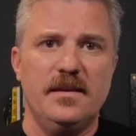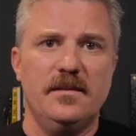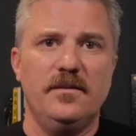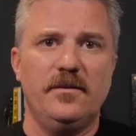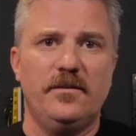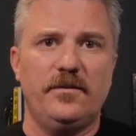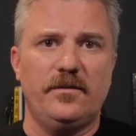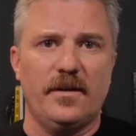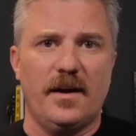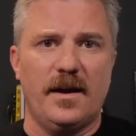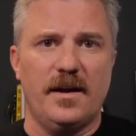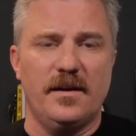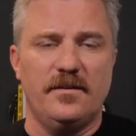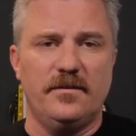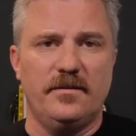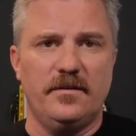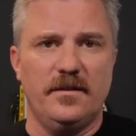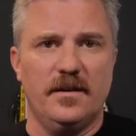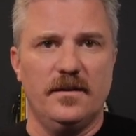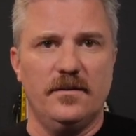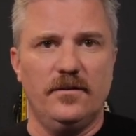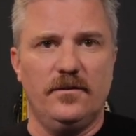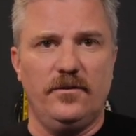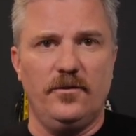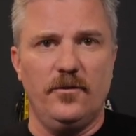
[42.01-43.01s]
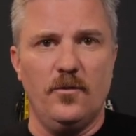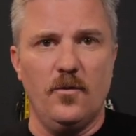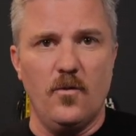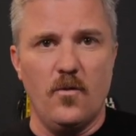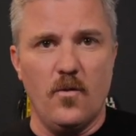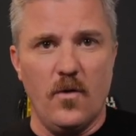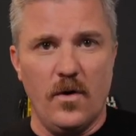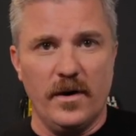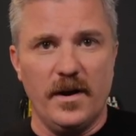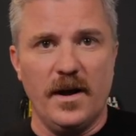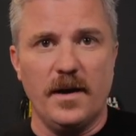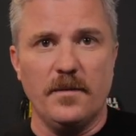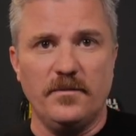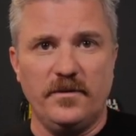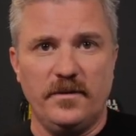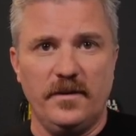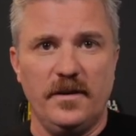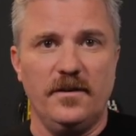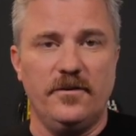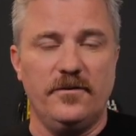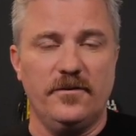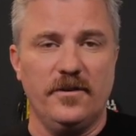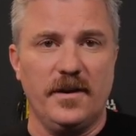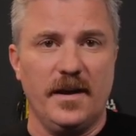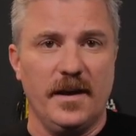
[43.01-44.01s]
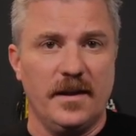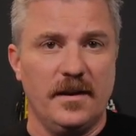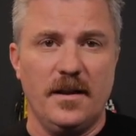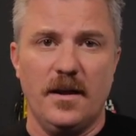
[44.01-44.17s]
insights into what I'm teaching.